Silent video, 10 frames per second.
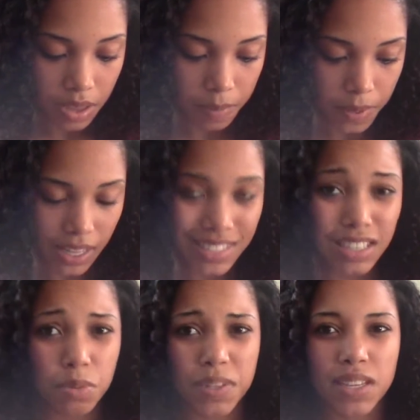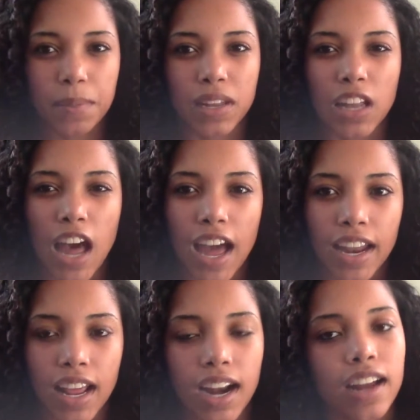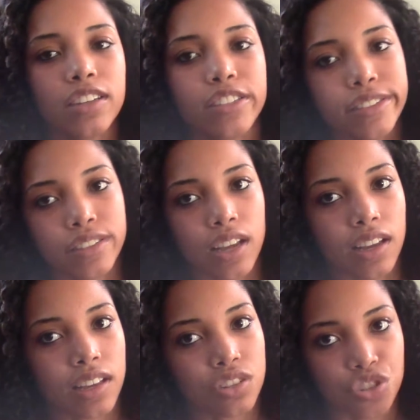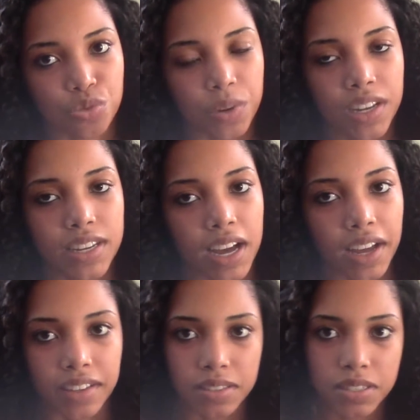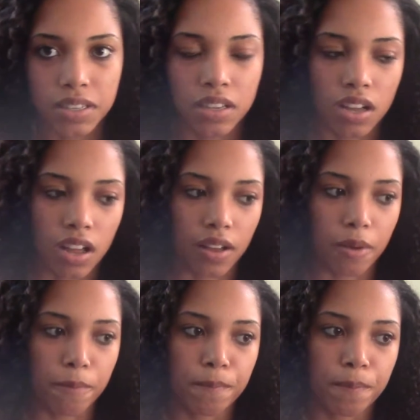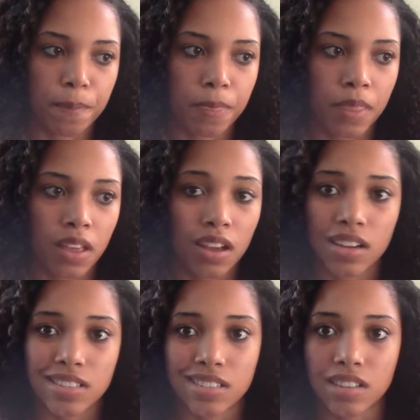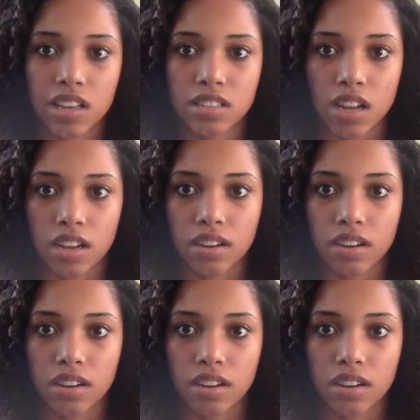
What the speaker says: because he spits up a lot, and I just think it's just what he does, because he's not,